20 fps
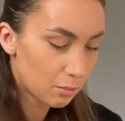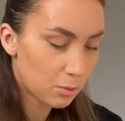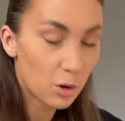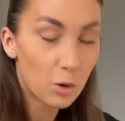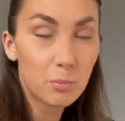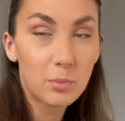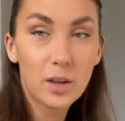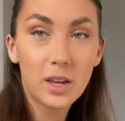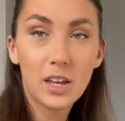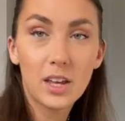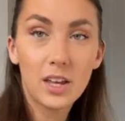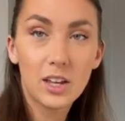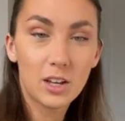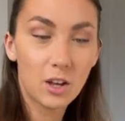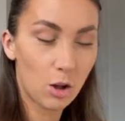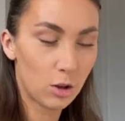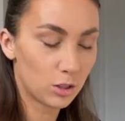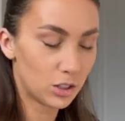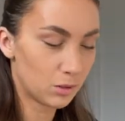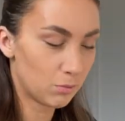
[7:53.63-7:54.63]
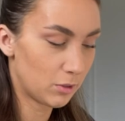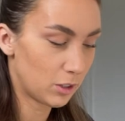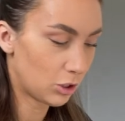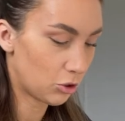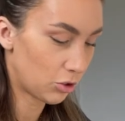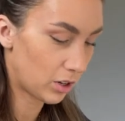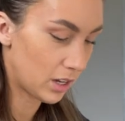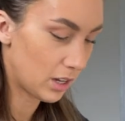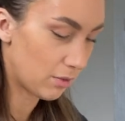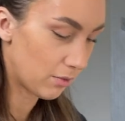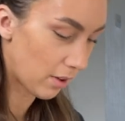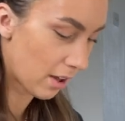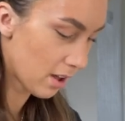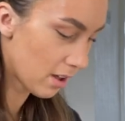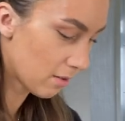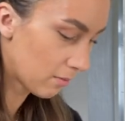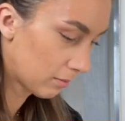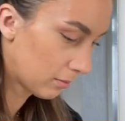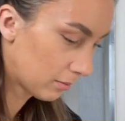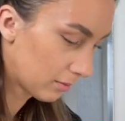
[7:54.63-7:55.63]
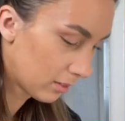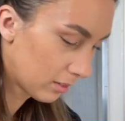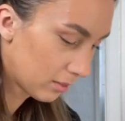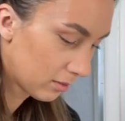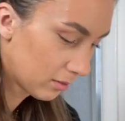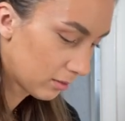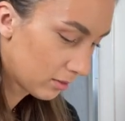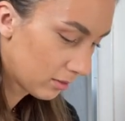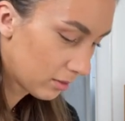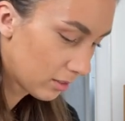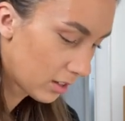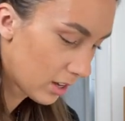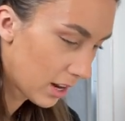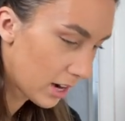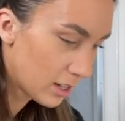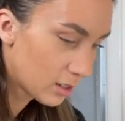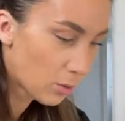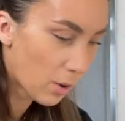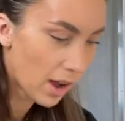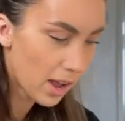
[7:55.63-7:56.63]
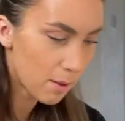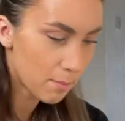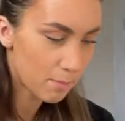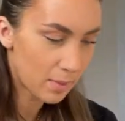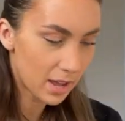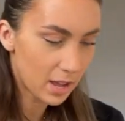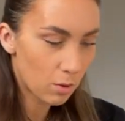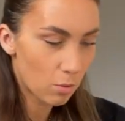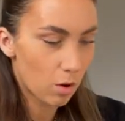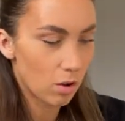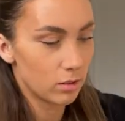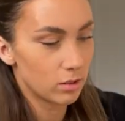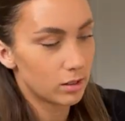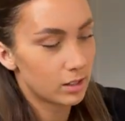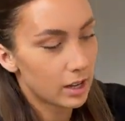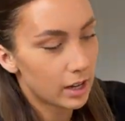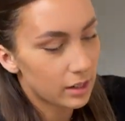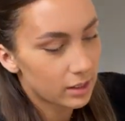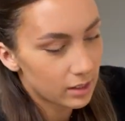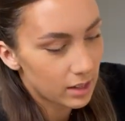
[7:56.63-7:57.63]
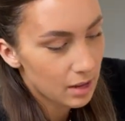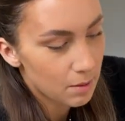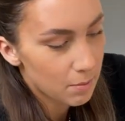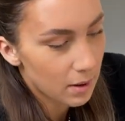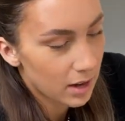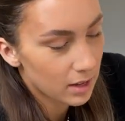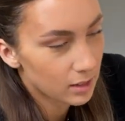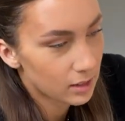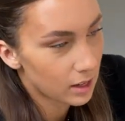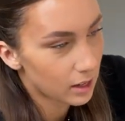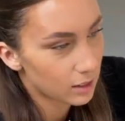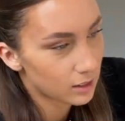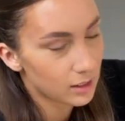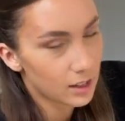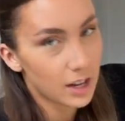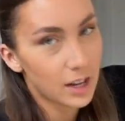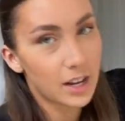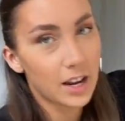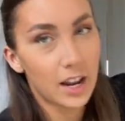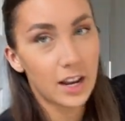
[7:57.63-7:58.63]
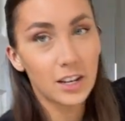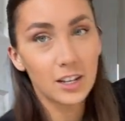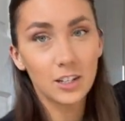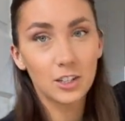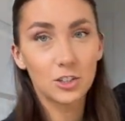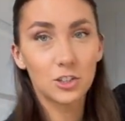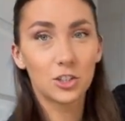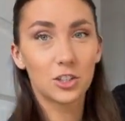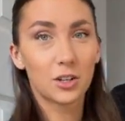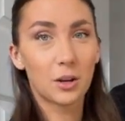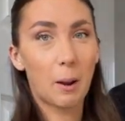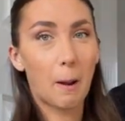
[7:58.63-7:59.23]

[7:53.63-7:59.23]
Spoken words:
puppy golden retriever, and it's quite a big one, 16 by 16 inch.